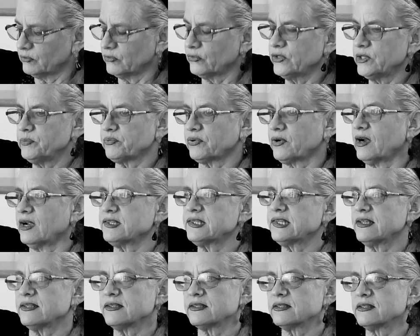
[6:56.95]
We
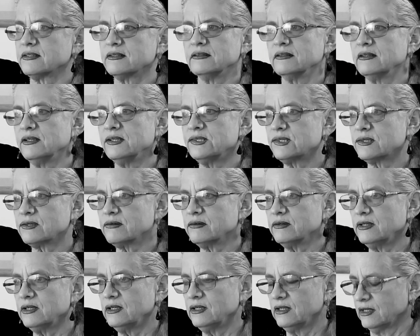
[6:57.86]
process
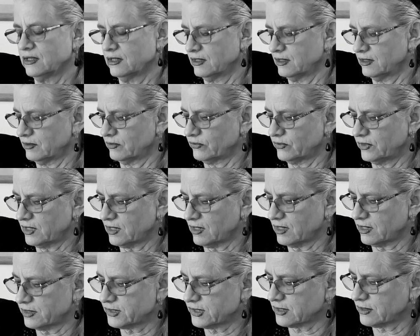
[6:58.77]
history, and we
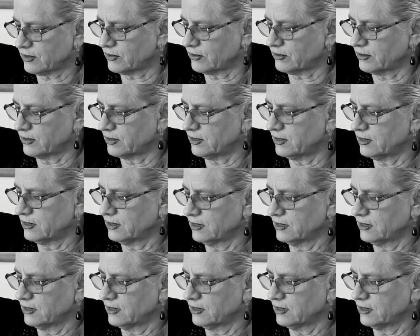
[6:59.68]
also